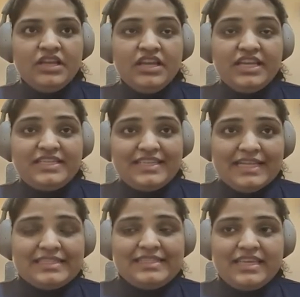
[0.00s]
It
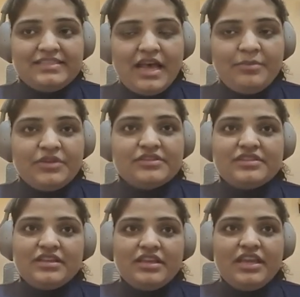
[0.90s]
tells the
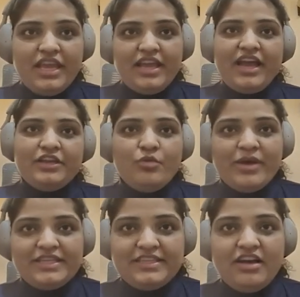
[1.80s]
examiners, hey, I know
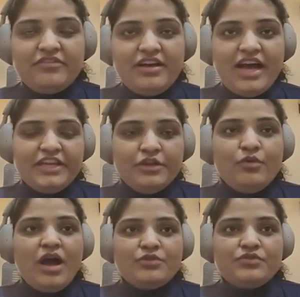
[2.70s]
my stuff, I
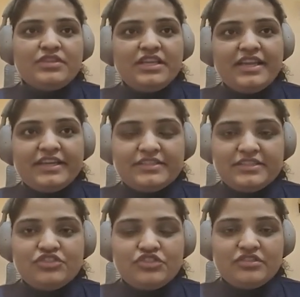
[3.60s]
know how to think like a
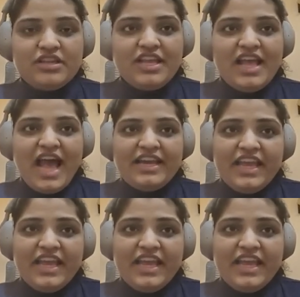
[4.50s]
surgeon, and